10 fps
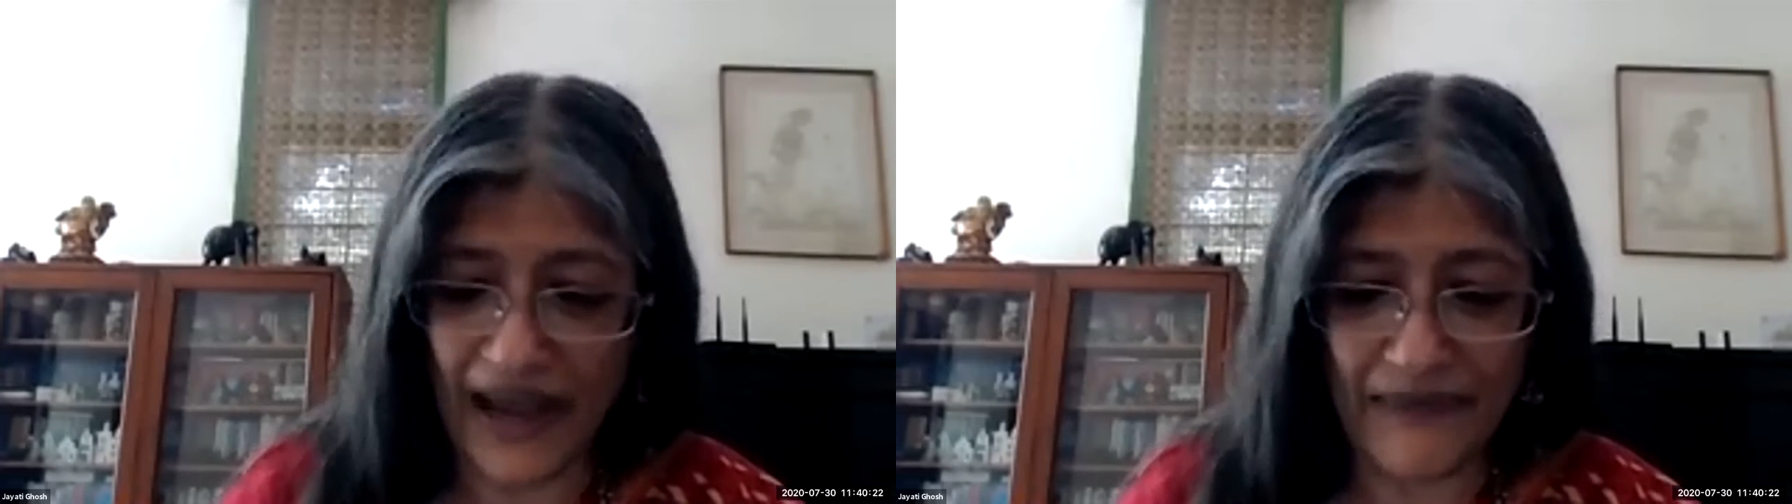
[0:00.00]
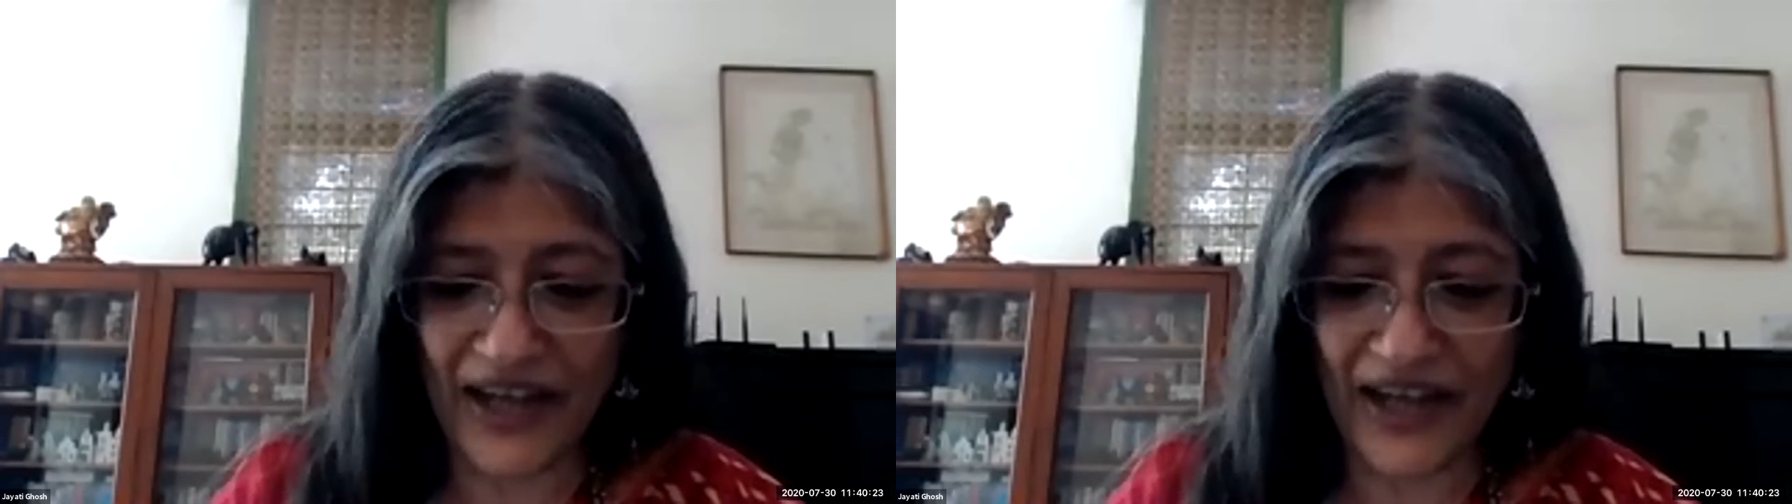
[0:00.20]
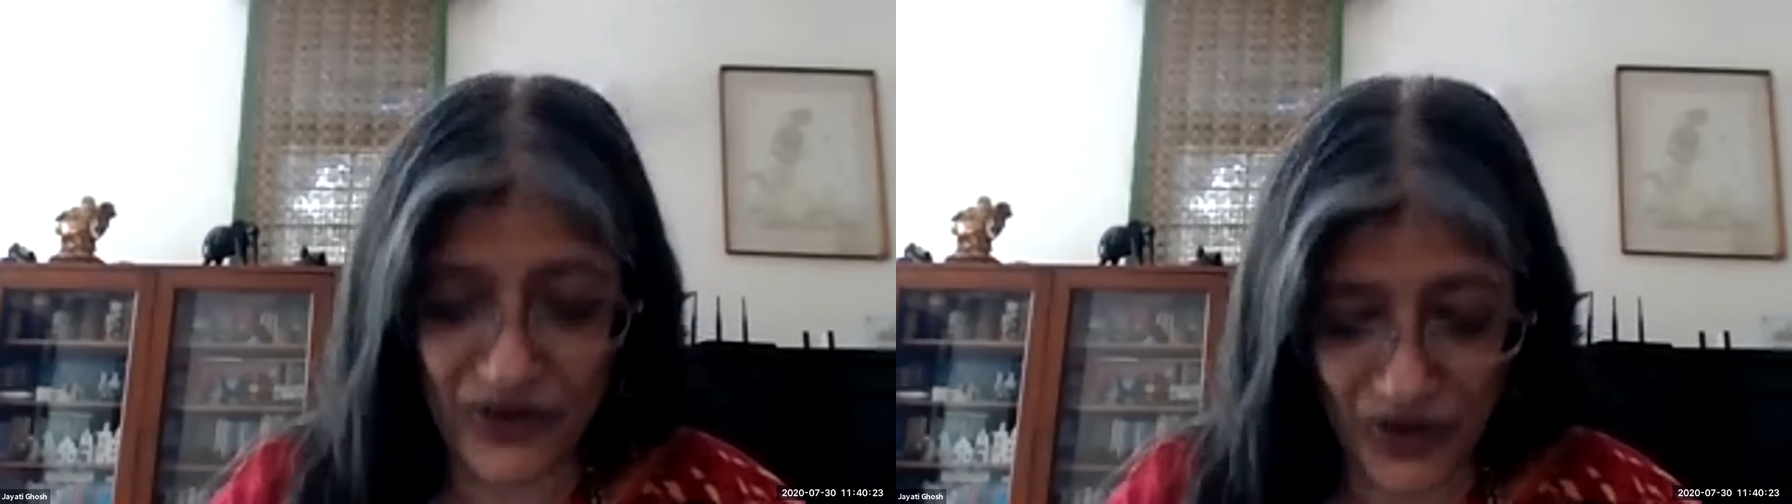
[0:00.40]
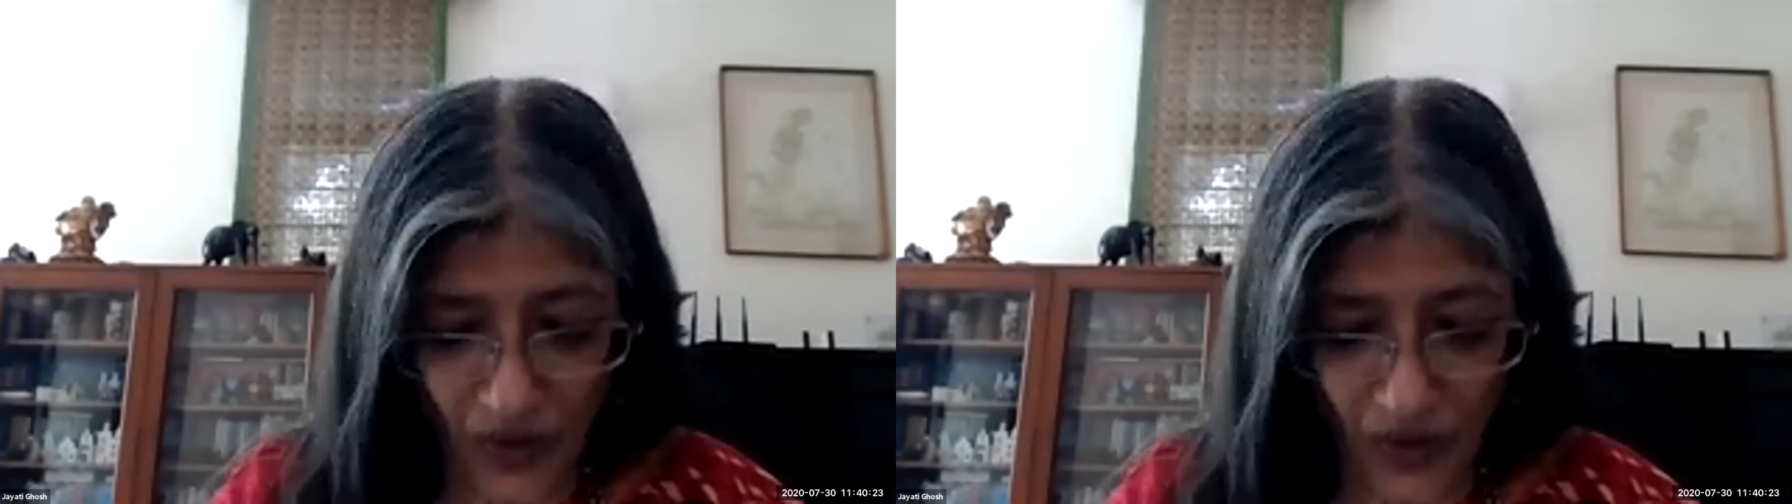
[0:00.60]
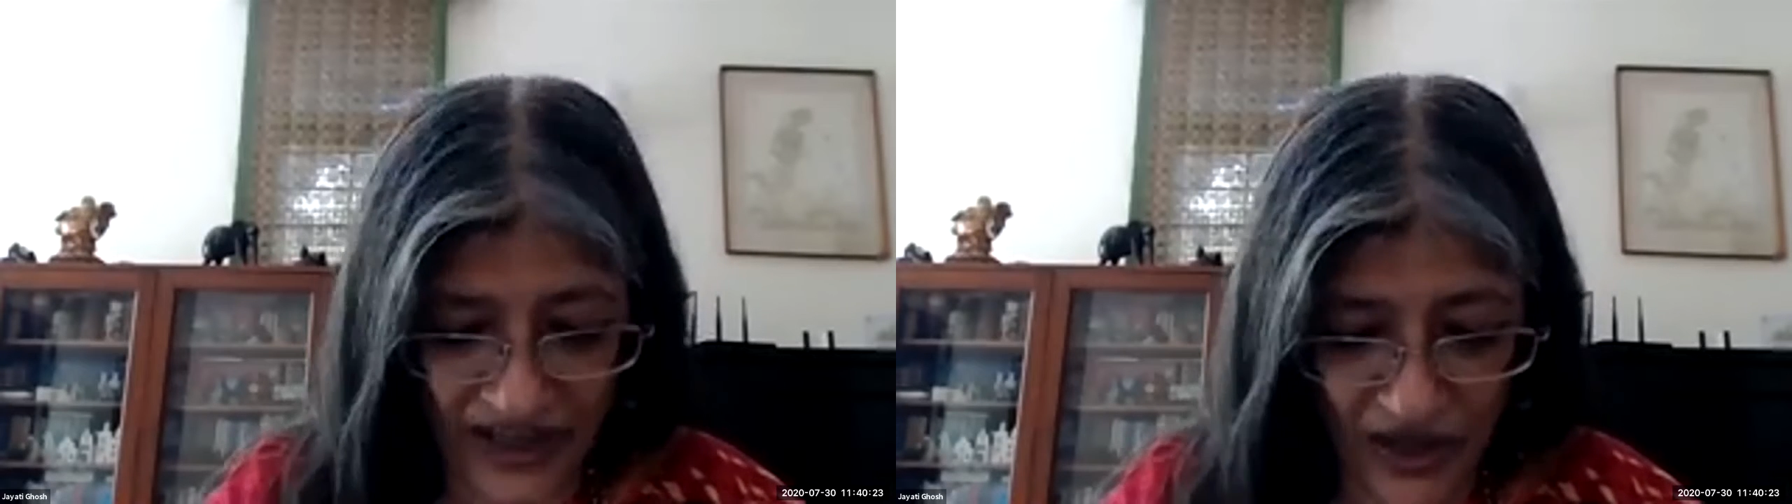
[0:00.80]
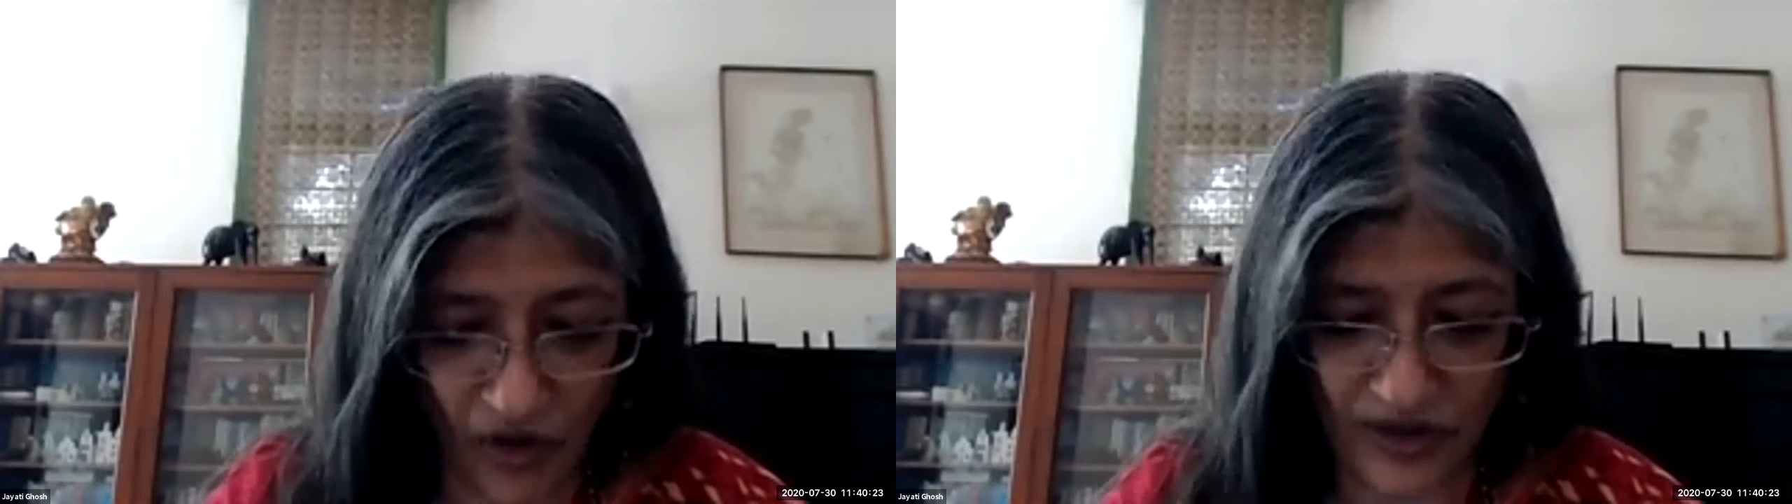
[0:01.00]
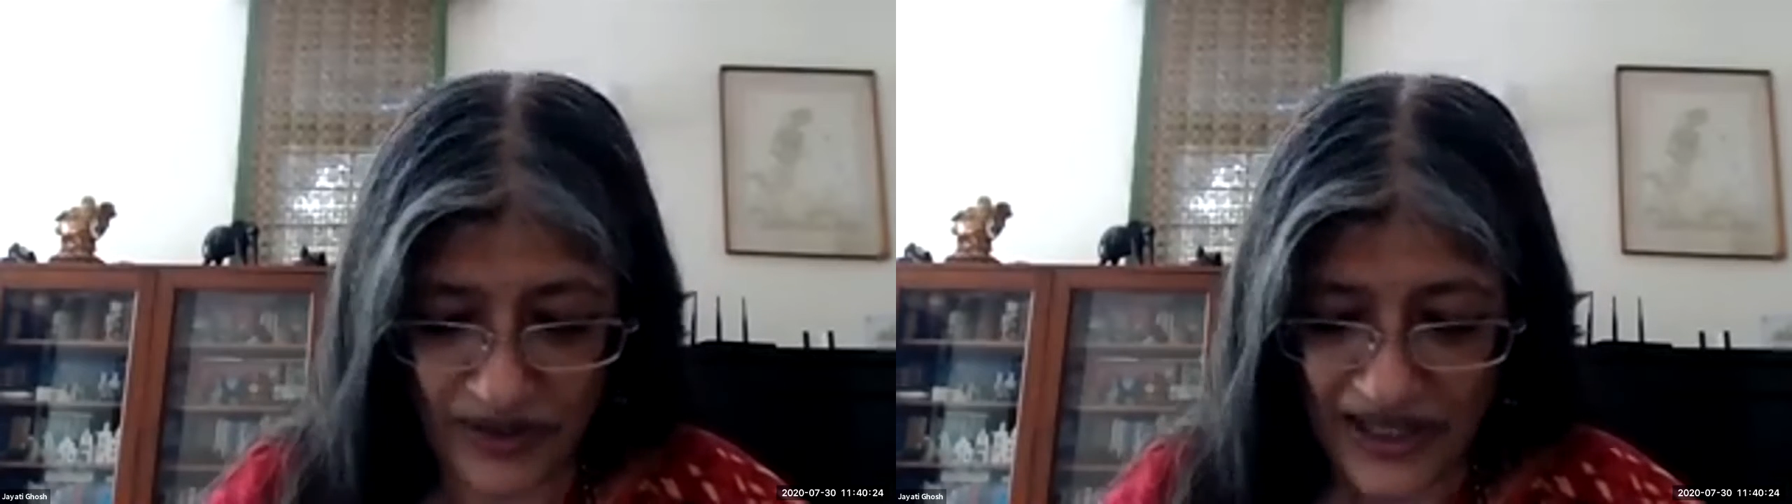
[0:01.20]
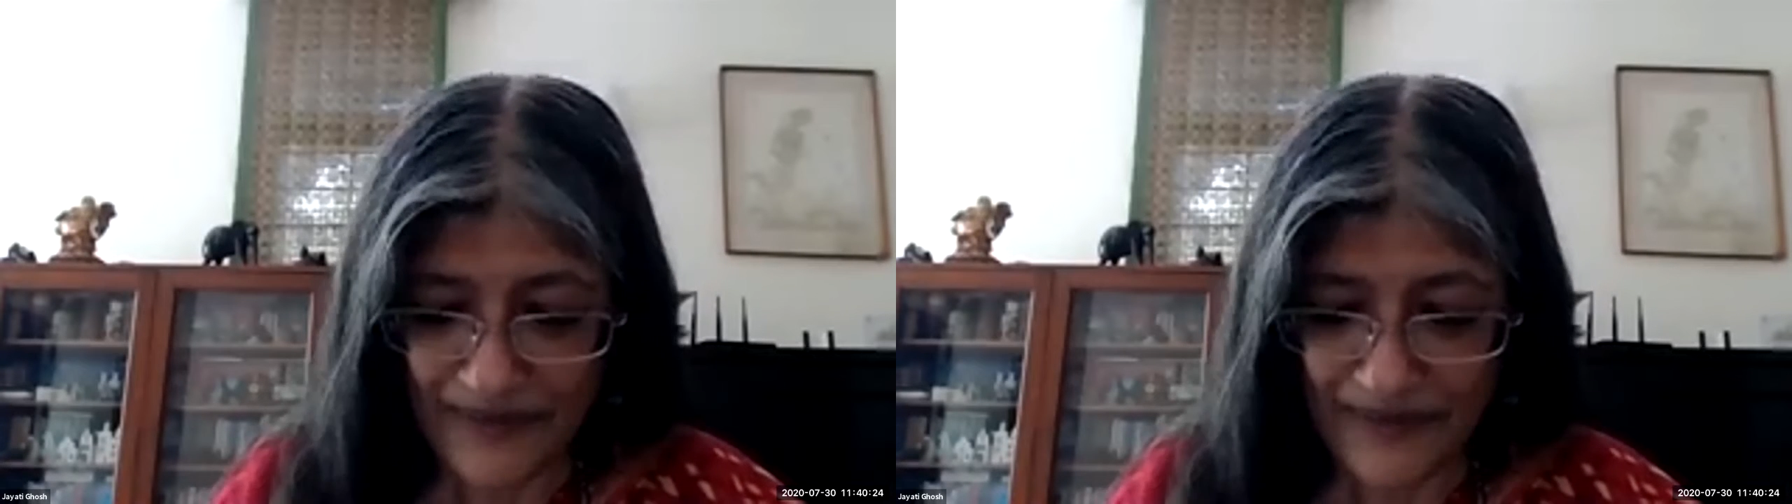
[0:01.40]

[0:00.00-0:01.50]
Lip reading: I mean, I could go on and on.